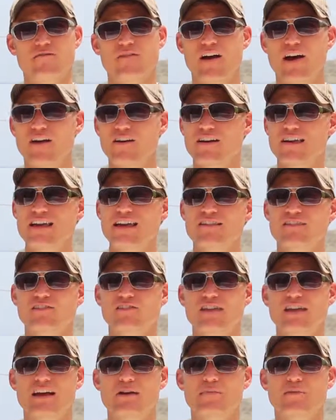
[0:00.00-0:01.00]
Very
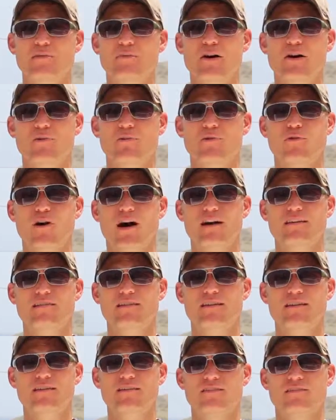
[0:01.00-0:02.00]
easily implementable
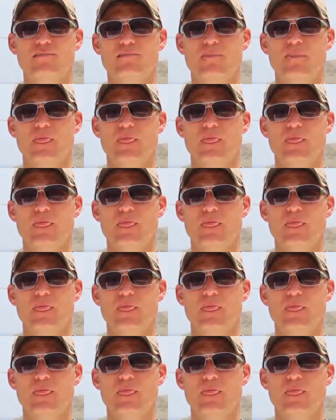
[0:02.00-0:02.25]
ideas.